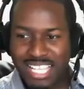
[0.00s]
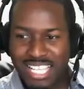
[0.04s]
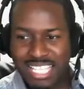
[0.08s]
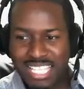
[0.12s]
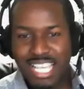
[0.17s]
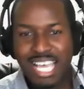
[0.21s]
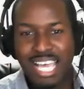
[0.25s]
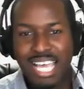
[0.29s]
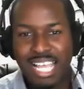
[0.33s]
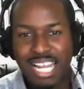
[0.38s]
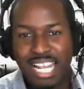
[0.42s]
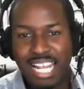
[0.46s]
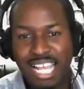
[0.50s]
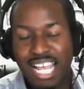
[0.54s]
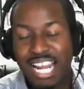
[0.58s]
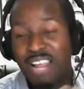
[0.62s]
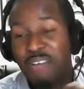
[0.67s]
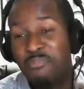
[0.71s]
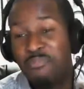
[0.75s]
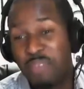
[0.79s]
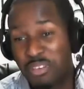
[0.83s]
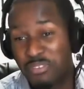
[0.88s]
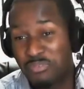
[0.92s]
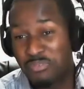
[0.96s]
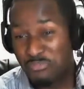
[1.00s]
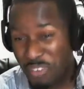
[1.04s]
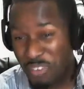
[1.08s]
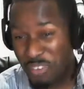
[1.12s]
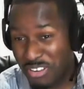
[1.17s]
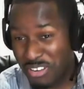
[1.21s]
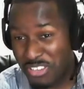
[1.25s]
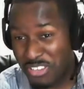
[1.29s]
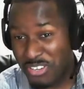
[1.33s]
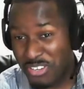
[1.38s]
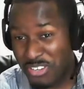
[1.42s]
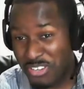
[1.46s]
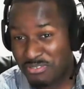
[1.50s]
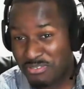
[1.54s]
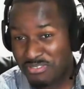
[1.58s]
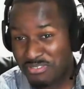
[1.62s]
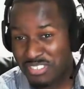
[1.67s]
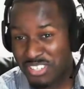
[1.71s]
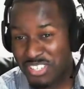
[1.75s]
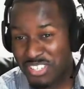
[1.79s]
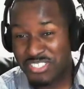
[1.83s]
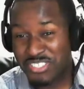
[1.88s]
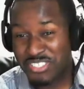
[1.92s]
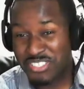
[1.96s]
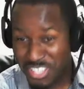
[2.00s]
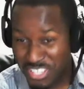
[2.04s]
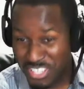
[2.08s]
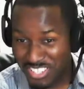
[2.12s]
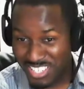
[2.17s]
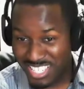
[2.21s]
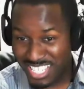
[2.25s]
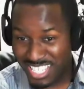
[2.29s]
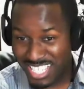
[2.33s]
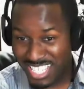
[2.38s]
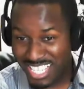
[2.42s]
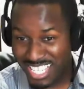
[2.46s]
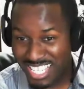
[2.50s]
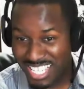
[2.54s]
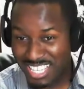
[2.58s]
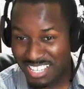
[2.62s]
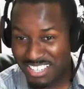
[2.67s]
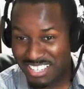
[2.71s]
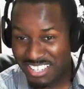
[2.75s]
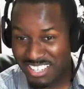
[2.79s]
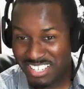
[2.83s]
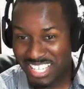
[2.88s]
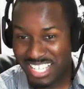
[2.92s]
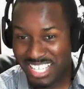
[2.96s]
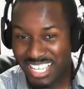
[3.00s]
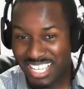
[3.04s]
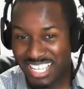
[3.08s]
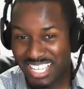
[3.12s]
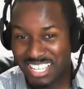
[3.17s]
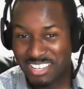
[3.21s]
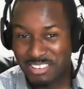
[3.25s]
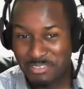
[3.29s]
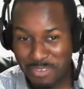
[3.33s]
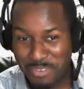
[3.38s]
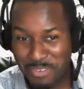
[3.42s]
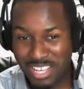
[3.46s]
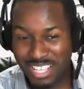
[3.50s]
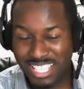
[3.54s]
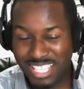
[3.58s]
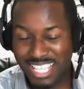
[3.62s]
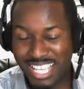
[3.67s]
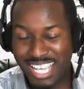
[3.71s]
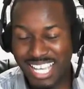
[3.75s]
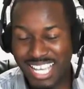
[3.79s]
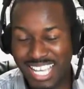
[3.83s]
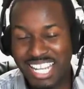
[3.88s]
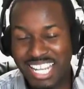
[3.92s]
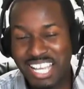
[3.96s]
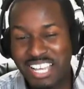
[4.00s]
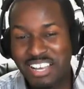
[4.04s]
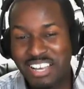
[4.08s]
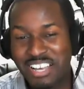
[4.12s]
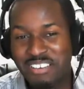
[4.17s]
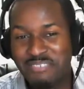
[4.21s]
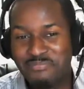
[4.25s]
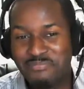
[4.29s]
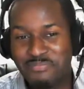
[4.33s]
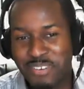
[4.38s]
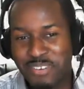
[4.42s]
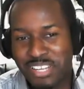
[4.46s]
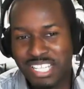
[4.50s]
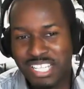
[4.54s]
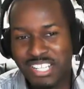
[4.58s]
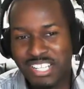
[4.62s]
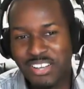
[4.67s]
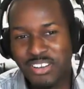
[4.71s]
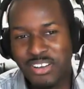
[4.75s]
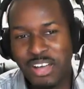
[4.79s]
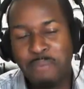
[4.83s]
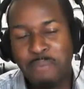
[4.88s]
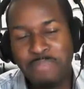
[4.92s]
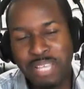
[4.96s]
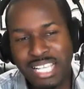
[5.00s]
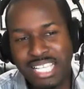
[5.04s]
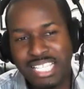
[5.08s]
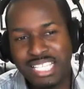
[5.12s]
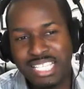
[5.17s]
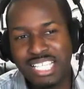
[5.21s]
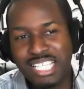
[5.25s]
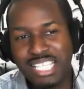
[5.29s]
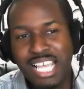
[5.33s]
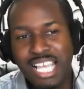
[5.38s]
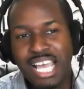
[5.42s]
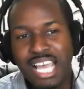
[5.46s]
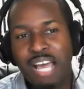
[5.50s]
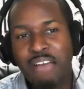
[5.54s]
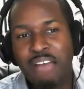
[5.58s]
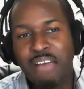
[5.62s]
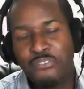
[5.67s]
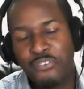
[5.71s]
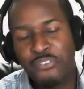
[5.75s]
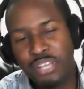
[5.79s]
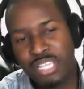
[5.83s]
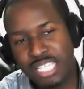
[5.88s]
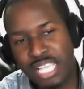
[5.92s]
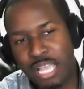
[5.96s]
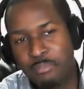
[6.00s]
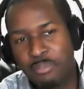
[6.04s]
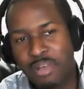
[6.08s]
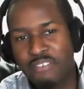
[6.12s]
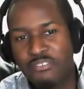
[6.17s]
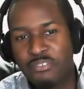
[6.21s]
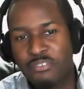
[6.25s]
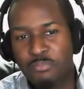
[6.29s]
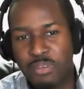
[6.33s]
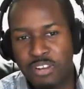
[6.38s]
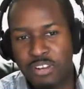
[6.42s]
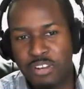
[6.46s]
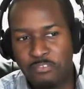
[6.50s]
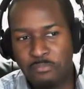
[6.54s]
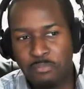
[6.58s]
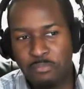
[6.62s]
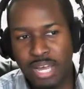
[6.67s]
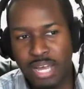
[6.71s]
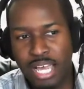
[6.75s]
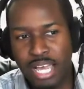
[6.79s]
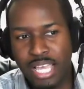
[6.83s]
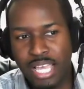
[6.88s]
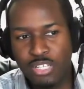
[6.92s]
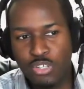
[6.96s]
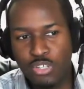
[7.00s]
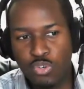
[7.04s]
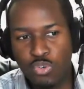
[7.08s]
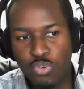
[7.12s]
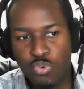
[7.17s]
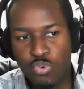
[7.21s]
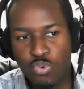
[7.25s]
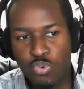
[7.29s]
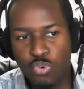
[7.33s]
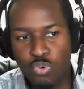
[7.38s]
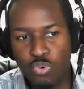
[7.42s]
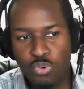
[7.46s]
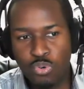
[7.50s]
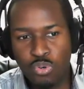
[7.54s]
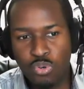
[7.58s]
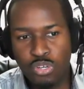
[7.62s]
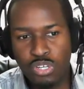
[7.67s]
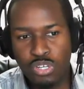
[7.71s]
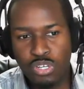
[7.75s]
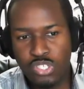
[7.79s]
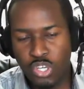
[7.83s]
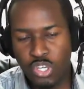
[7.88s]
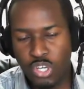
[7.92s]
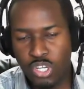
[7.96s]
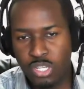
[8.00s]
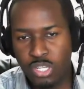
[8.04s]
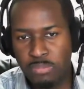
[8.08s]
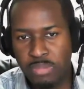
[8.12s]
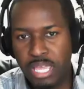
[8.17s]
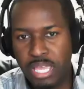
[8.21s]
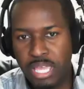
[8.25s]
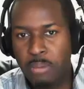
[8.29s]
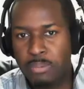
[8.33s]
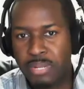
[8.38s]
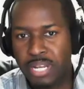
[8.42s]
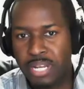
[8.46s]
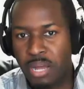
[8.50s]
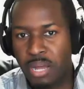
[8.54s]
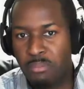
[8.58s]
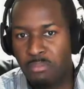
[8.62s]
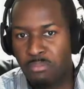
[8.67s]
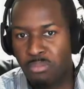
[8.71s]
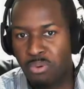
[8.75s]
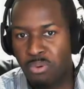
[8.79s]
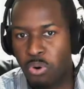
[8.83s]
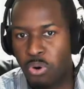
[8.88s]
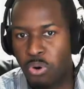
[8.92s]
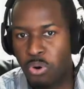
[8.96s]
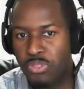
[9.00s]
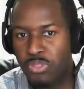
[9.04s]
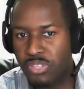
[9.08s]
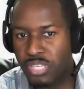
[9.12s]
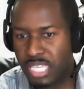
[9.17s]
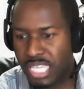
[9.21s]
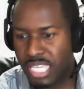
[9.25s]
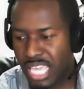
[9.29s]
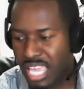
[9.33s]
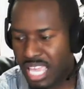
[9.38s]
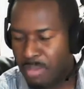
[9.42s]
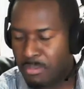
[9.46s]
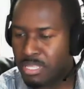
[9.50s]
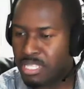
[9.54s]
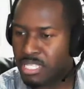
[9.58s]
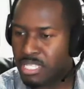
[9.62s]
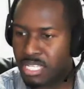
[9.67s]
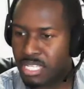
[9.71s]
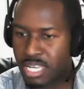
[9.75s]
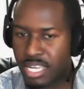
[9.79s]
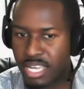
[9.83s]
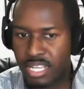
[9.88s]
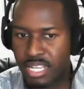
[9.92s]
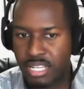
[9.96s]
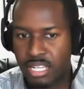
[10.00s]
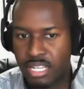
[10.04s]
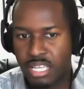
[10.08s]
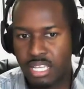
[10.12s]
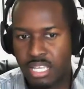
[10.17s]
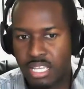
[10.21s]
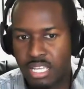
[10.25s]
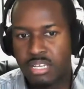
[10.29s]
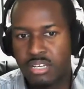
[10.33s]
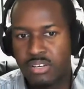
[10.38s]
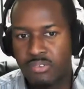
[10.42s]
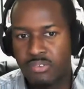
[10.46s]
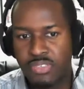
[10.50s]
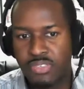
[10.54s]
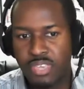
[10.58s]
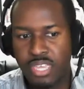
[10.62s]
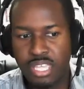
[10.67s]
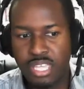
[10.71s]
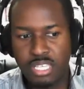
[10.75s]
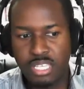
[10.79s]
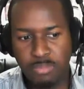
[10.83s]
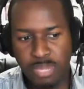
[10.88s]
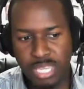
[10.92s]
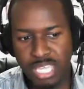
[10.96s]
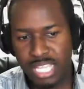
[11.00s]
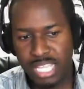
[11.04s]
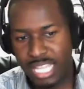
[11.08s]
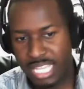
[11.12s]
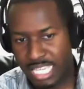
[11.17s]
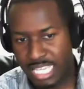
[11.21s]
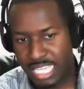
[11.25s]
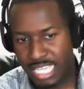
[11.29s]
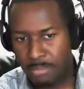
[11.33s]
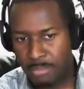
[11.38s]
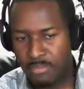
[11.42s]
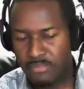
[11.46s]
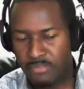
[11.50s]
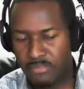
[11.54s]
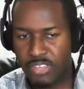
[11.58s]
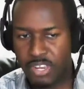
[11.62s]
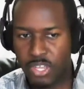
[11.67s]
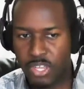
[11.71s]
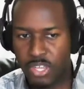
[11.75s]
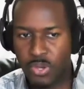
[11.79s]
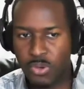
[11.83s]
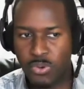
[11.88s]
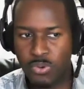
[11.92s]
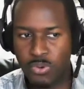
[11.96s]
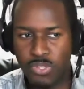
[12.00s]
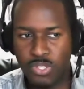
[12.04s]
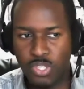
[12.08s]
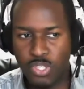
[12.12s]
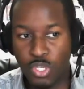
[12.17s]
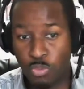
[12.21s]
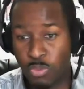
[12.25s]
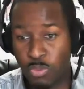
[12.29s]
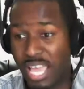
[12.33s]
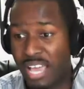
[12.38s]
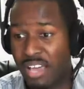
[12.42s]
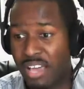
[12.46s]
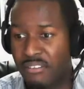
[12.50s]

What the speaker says: aside, and I'll make fun of you continuously about that. But I mean, because for example, I have a buddy of mine who is going to be helping out more on the gaming side of things, making like gaming videos. Because